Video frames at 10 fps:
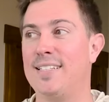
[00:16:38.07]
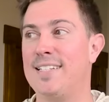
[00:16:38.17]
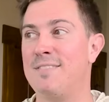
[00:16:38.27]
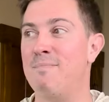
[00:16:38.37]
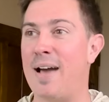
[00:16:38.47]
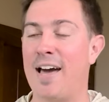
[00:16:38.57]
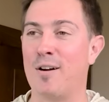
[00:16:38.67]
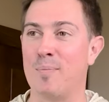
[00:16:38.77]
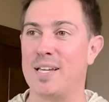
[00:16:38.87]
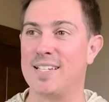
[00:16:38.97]
it didn't
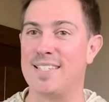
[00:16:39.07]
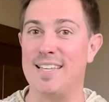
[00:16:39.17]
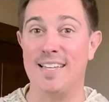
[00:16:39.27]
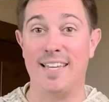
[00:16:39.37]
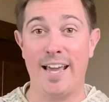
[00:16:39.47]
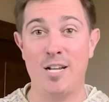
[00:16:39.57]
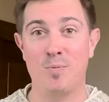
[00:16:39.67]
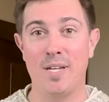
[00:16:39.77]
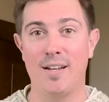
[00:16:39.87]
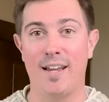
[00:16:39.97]
matter because the
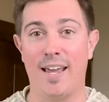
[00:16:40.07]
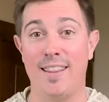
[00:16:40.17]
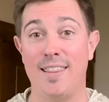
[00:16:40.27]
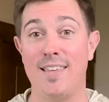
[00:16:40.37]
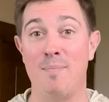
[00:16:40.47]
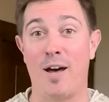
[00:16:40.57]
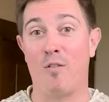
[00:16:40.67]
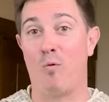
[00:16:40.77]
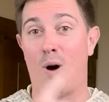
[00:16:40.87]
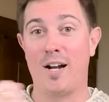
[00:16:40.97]
engagement and then the
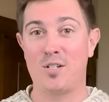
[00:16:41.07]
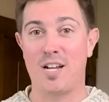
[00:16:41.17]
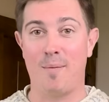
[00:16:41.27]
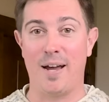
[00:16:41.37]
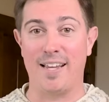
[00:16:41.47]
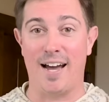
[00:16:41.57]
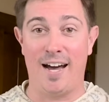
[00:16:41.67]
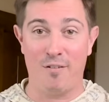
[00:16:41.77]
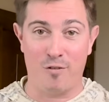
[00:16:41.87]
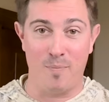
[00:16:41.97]
amount of watch time I
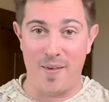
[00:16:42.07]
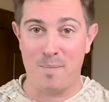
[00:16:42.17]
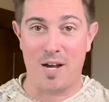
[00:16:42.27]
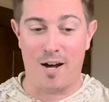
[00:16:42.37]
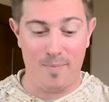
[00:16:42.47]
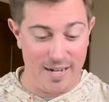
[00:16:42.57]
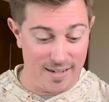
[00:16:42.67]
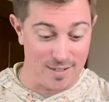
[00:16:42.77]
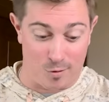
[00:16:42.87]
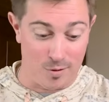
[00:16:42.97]
got from them
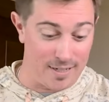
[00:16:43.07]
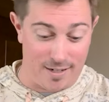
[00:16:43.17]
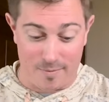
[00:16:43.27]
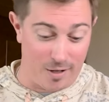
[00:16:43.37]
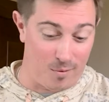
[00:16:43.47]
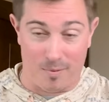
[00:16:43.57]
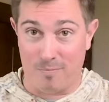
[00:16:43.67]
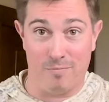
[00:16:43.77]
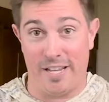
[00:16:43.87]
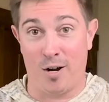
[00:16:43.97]
commenting, is the whole time
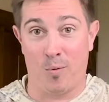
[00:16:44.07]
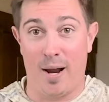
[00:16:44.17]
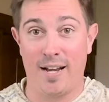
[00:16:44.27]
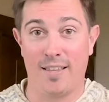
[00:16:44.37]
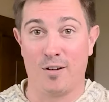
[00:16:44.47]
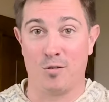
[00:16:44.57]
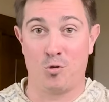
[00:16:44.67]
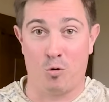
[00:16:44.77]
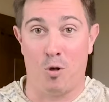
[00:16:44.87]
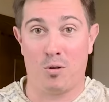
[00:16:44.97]
they're writing their
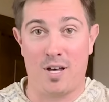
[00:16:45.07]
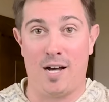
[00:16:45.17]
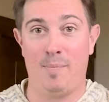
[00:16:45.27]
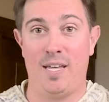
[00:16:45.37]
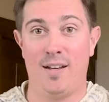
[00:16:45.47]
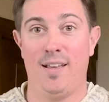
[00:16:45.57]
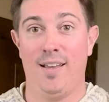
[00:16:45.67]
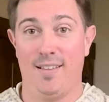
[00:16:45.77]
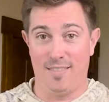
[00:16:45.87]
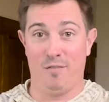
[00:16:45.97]
troll comment,
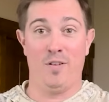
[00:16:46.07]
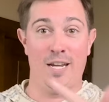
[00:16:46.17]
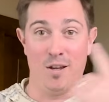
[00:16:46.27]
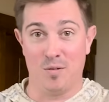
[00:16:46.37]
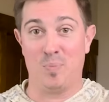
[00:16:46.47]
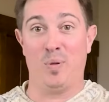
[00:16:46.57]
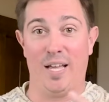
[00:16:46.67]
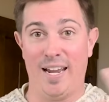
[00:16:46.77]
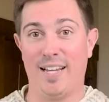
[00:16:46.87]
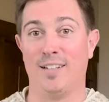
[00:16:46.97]
the video's
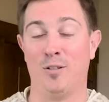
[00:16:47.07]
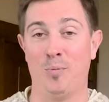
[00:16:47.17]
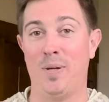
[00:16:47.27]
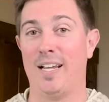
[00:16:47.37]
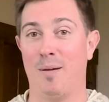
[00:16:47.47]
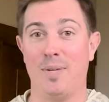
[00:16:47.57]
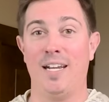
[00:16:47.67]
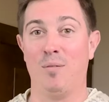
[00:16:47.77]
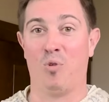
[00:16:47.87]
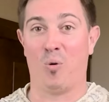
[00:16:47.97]
playing and looping, I'm
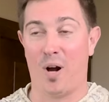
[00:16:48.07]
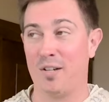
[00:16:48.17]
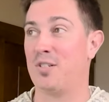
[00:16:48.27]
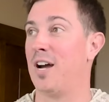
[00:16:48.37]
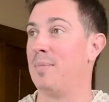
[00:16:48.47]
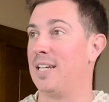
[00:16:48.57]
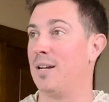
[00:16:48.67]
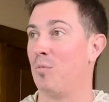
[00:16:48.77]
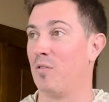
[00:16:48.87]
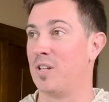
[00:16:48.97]
getting more watch time and
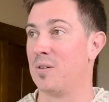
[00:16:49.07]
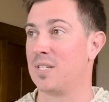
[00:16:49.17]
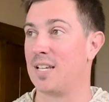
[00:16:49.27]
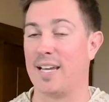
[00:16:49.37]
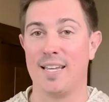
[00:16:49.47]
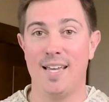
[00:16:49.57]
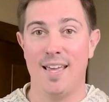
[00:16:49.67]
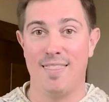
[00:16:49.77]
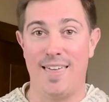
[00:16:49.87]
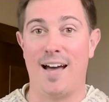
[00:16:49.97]
getting more views. Like
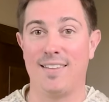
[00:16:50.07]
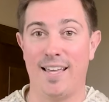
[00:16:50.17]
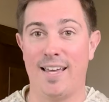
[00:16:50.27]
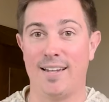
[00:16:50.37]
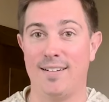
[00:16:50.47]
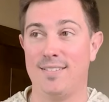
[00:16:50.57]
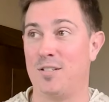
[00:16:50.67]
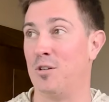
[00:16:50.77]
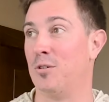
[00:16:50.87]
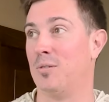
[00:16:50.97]
that led
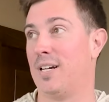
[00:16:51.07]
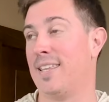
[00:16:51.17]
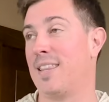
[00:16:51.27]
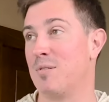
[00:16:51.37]
to, I think that